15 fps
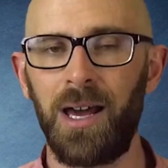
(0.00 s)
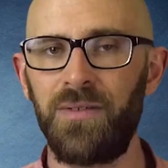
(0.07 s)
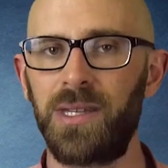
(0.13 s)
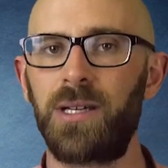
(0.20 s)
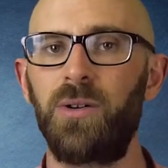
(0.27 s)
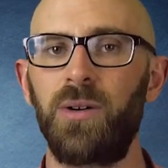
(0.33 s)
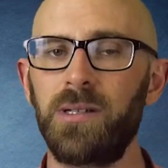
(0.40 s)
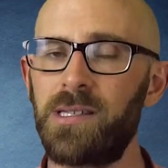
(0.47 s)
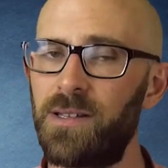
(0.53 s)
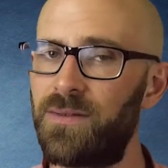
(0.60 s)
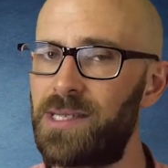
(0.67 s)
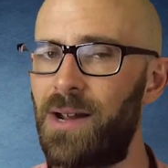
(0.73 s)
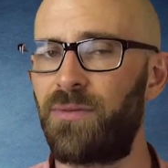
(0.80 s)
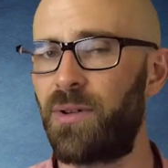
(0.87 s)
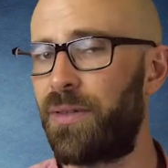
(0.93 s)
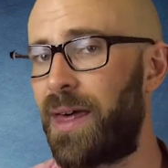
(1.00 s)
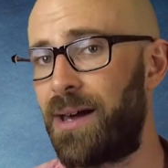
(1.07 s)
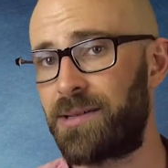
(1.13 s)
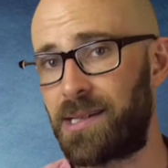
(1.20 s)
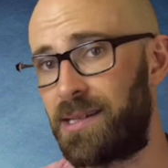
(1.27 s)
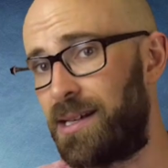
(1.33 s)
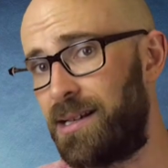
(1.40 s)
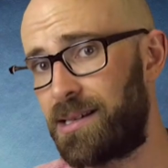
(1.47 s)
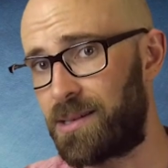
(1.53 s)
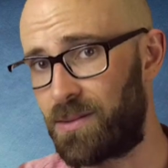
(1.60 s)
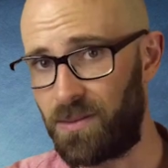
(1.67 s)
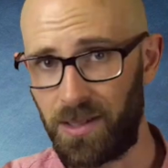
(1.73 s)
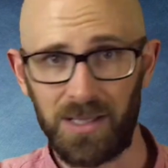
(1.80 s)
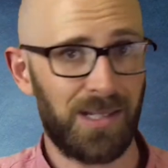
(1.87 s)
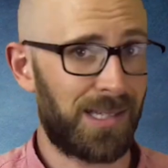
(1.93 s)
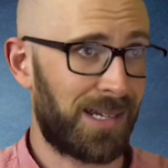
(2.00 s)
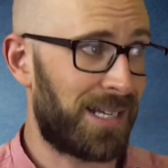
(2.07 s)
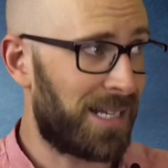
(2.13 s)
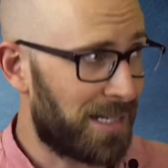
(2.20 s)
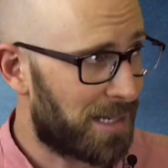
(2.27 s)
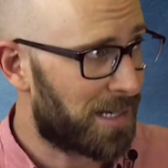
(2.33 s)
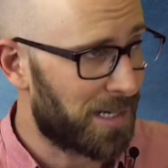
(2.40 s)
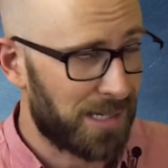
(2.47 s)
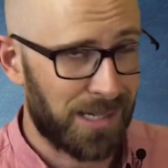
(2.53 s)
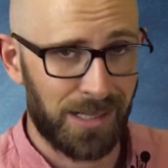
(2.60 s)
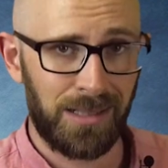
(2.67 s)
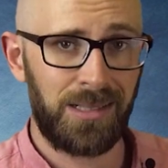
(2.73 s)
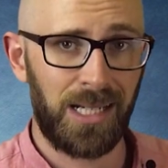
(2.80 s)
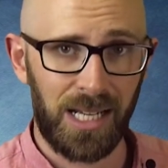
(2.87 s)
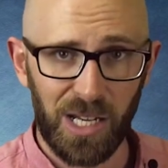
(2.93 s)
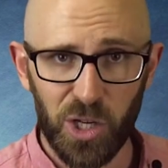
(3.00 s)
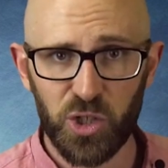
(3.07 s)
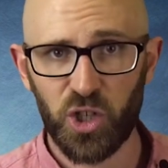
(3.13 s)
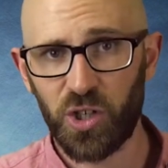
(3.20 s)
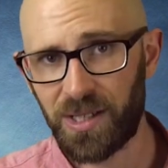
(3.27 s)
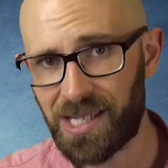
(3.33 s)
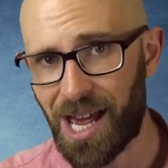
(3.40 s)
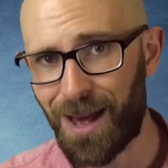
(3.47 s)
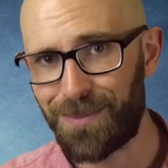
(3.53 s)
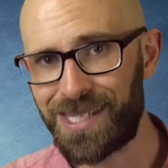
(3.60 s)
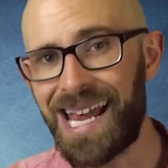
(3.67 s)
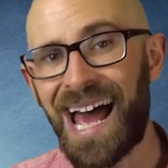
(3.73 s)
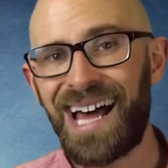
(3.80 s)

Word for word: Over the course of several thousand years, which is an instant in geological terms,